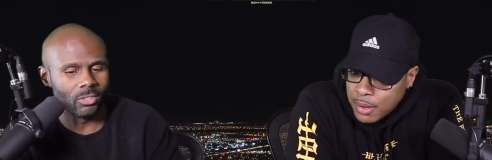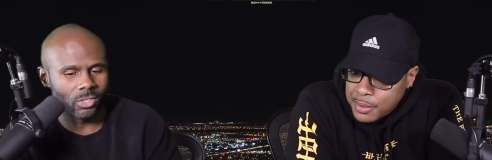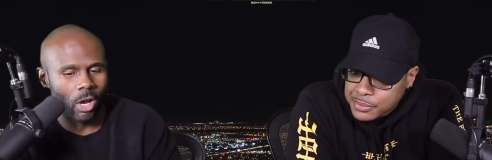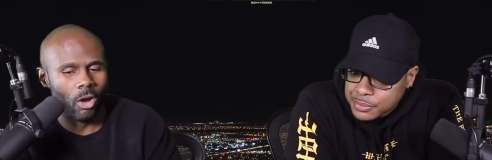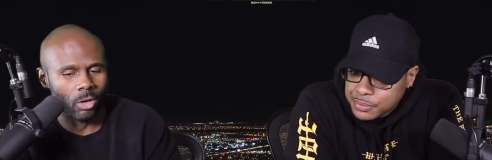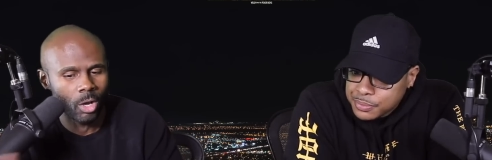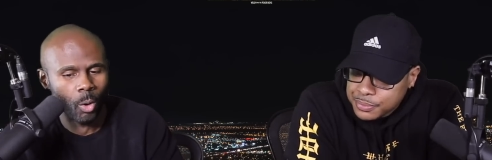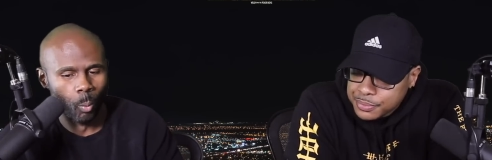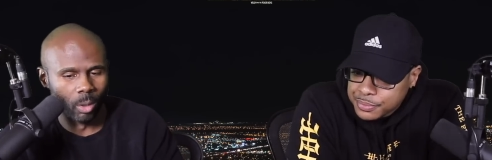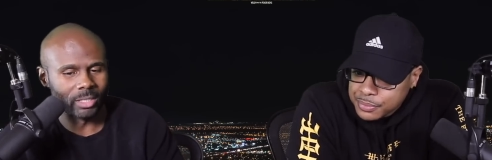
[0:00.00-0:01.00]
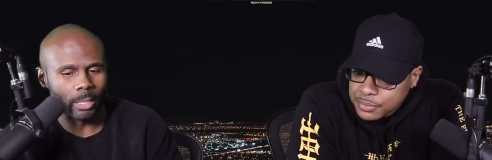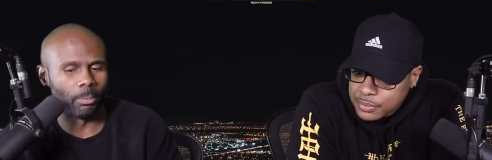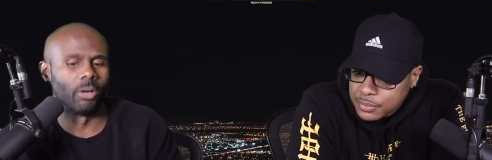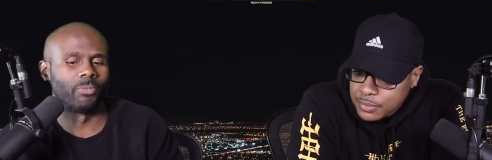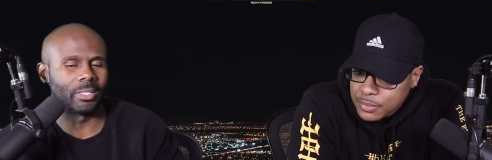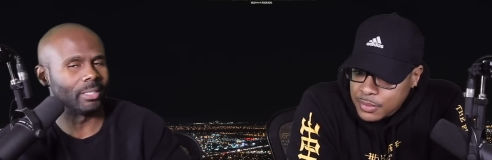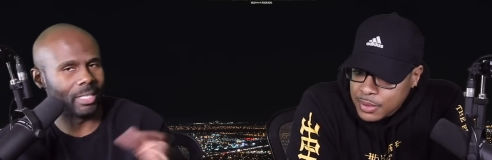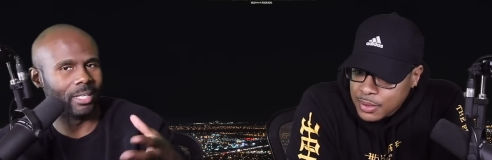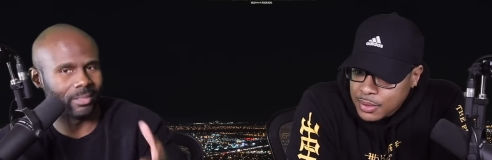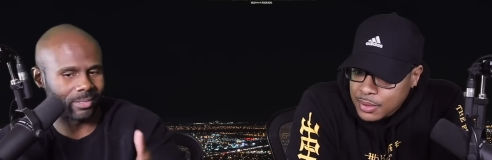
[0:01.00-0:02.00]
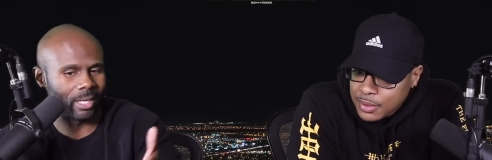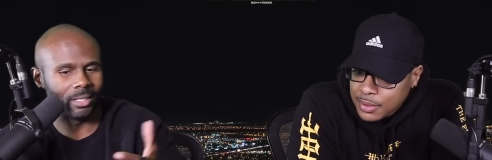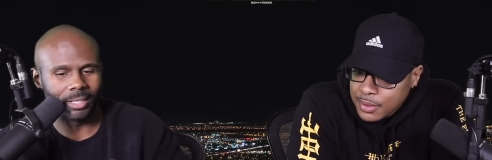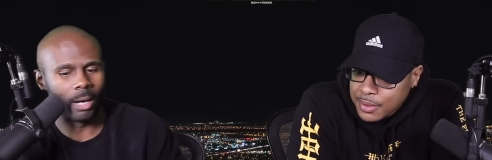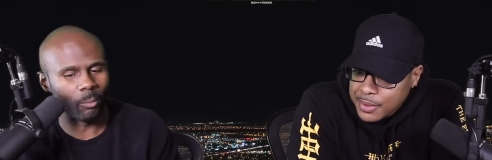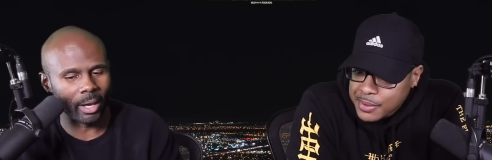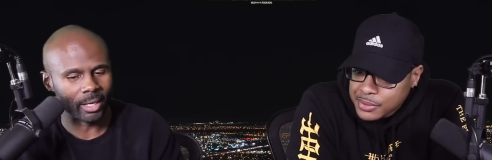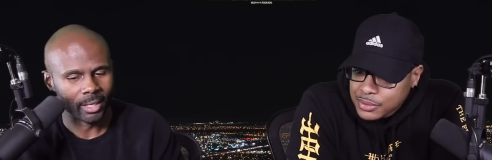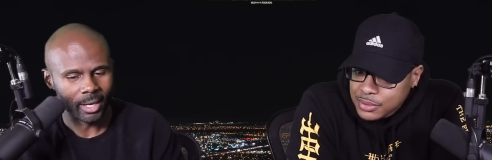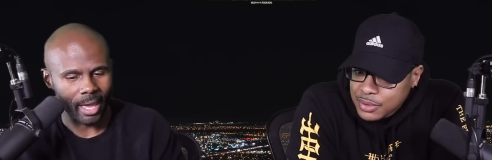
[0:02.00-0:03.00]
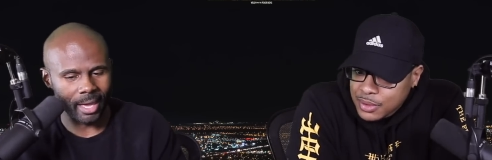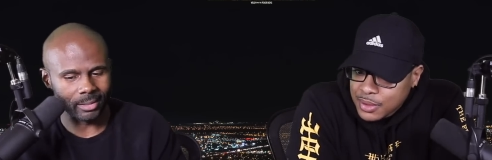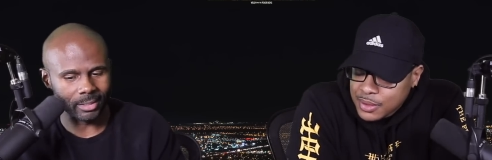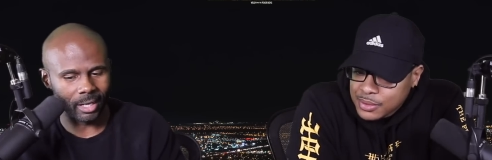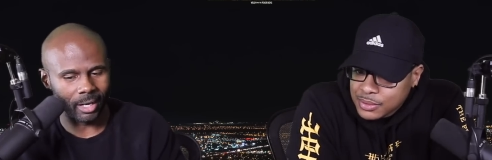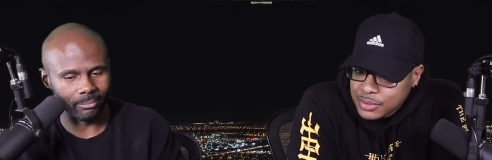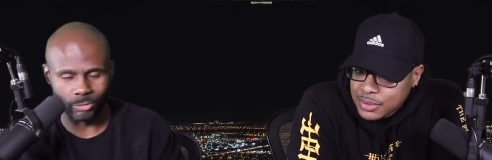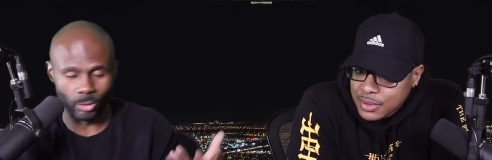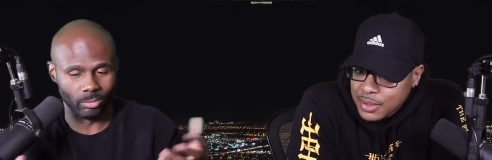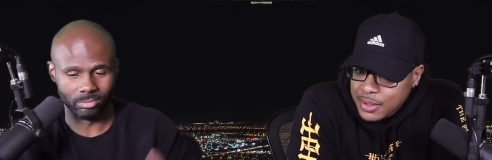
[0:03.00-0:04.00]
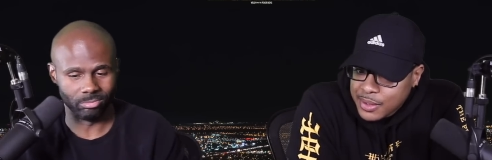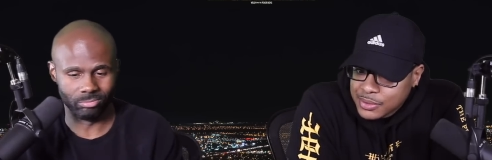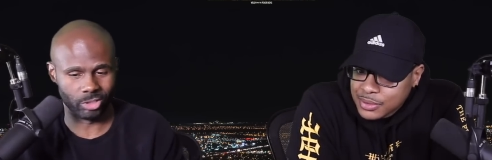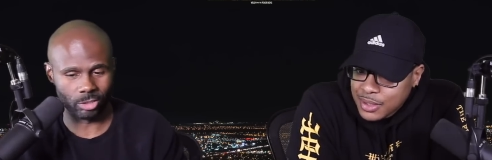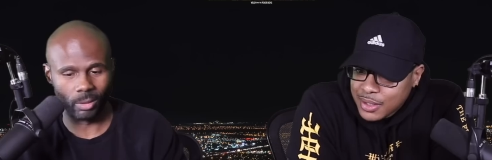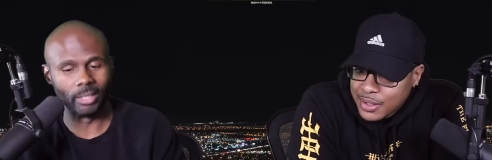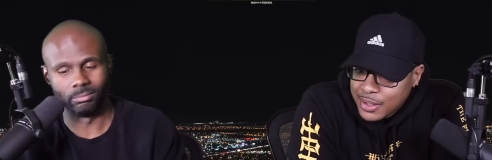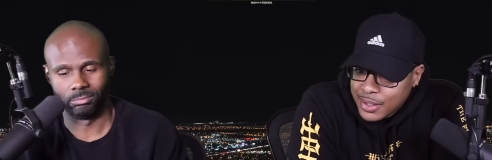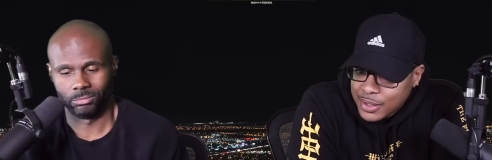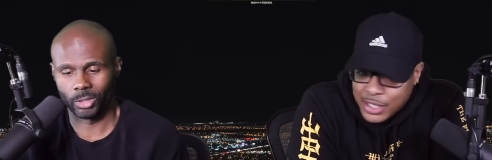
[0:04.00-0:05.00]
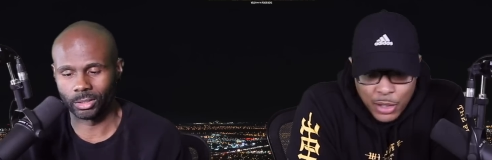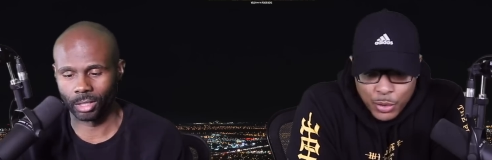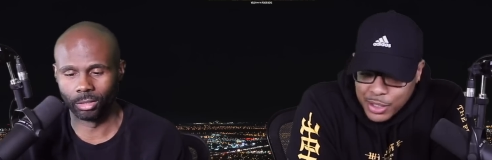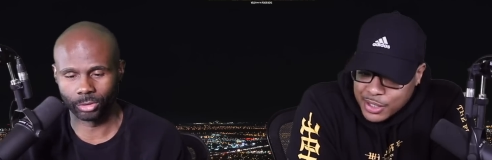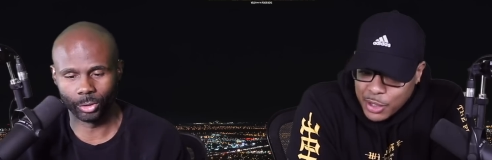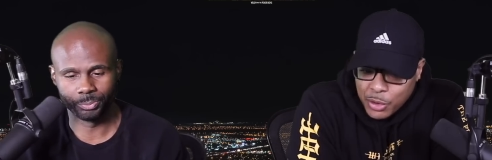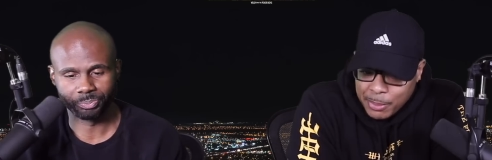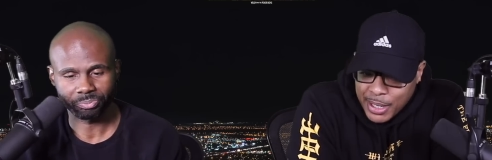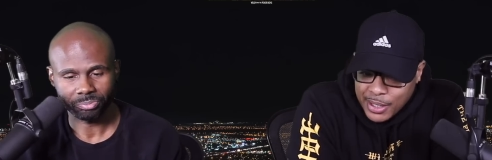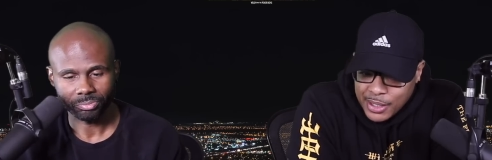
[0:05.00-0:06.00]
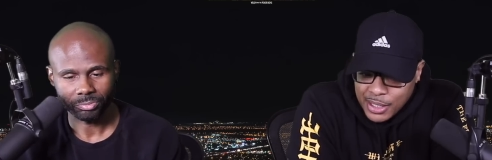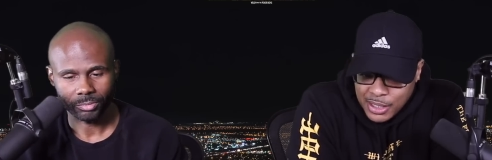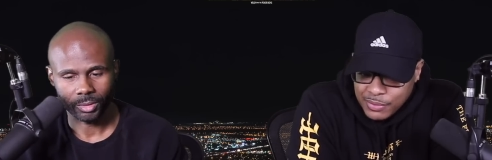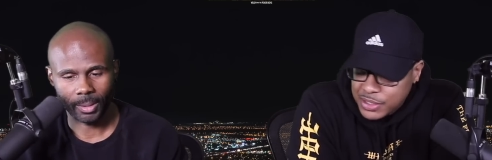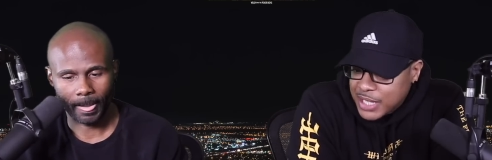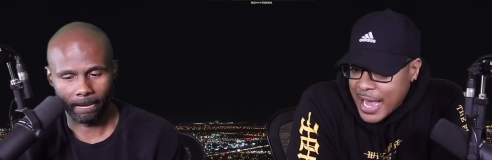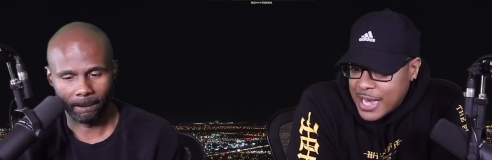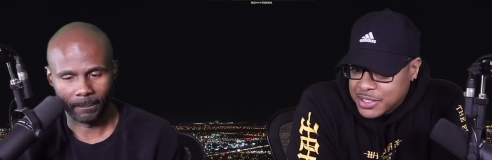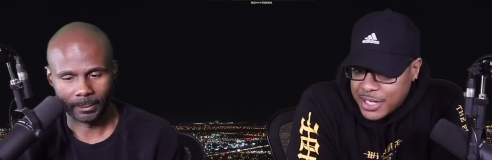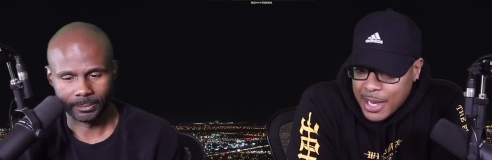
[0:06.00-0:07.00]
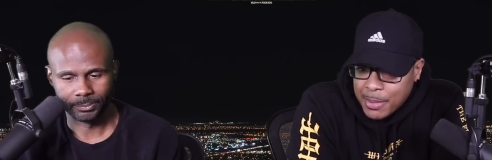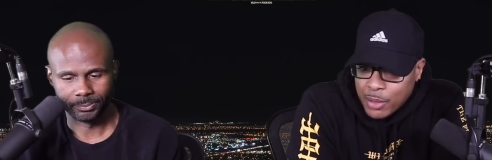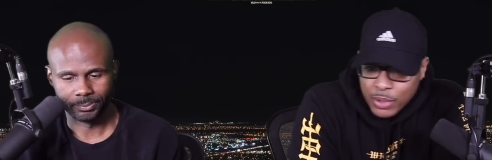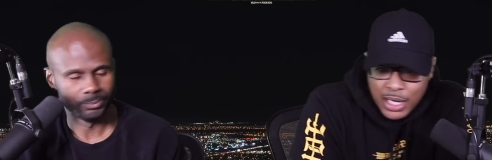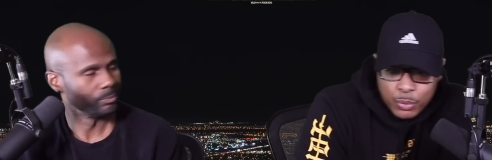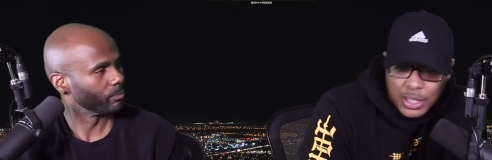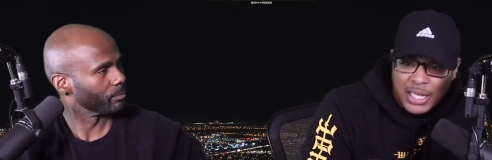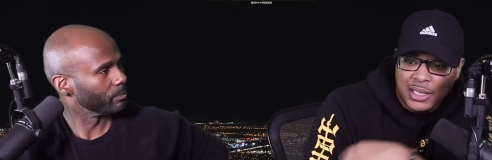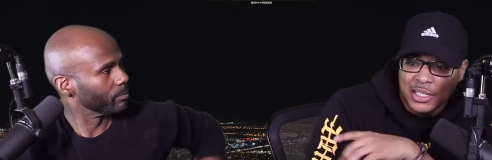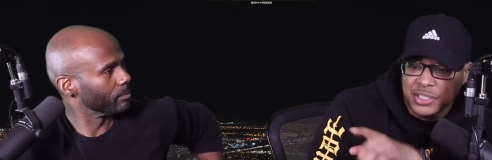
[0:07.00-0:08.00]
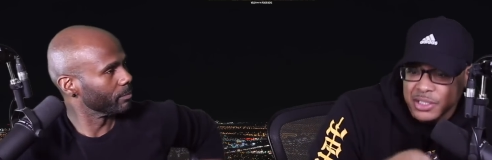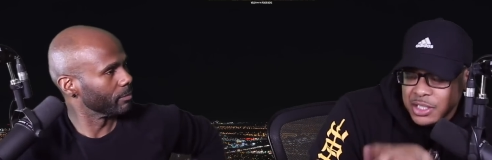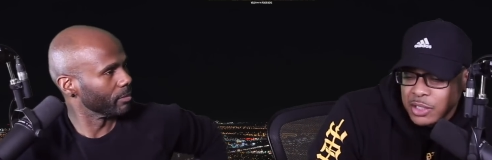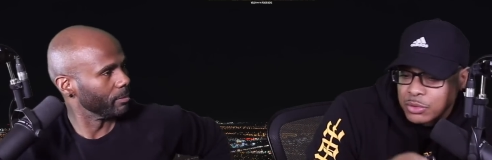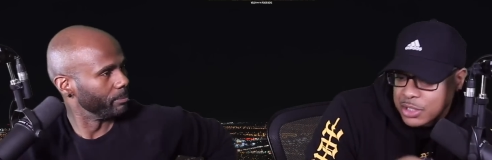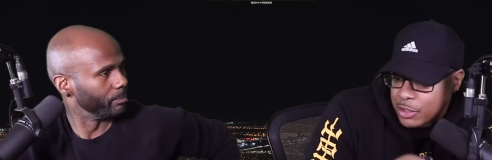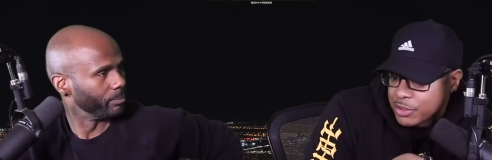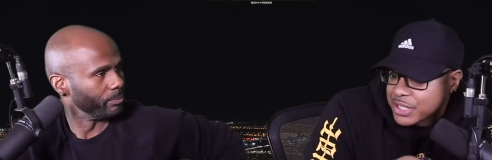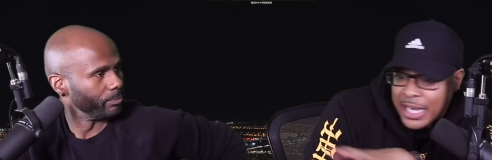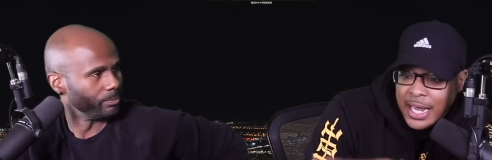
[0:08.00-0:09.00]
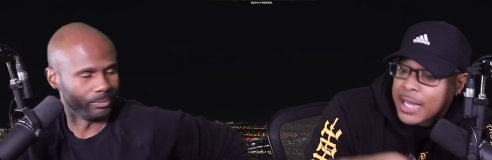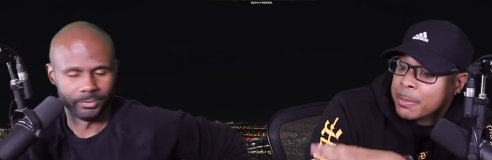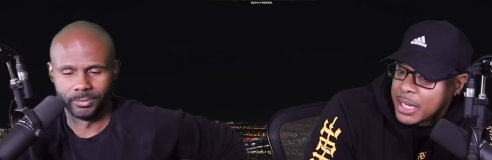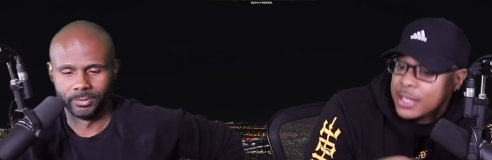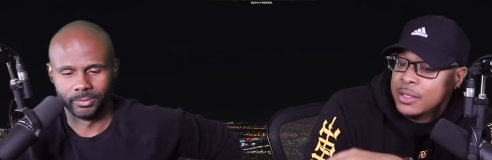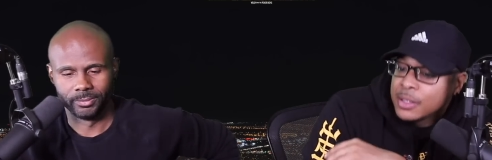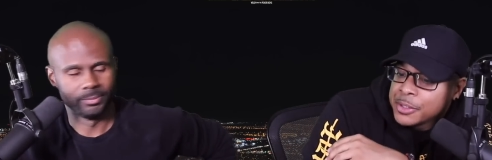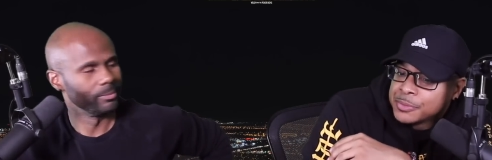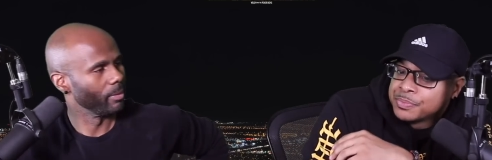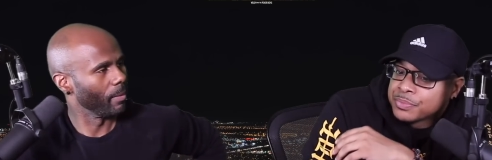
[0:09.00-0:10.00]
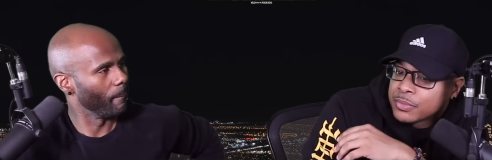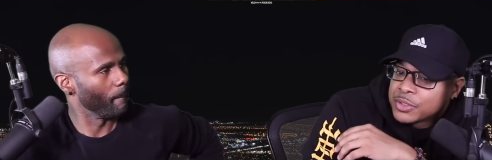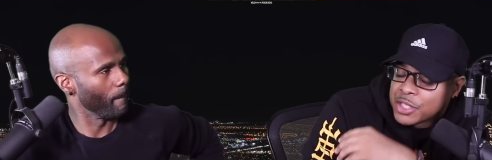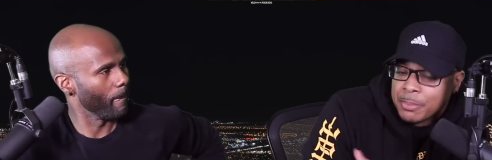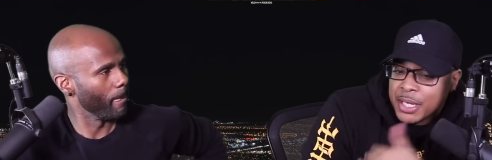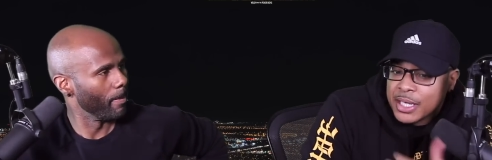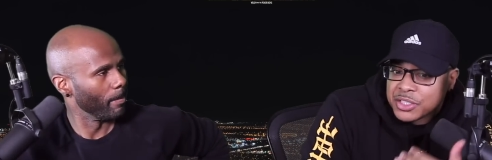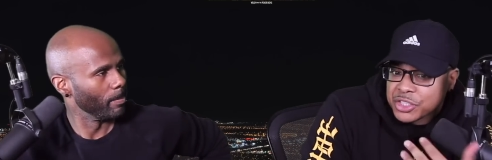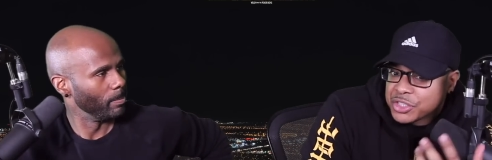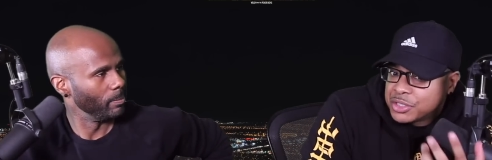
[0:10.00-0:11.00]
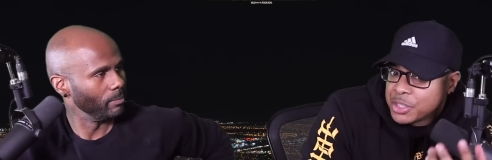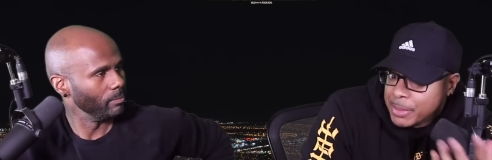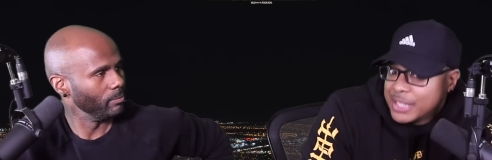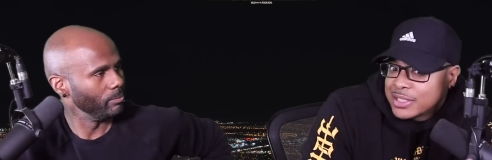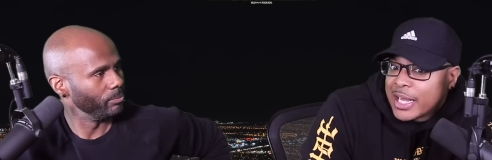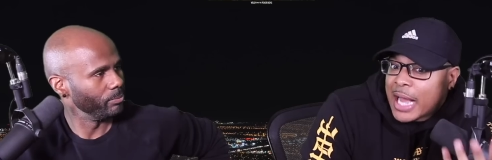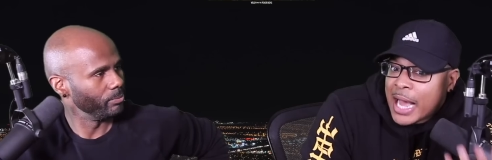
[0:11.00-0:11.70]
Speaker 1: this song working perfectly in a setting that way. And uh, dude, this is great killed, killed it,
Speaker 2: man. And even to add to that, man, when I when I listen to those lyrics, it ain't me. To me, it just to me, it's like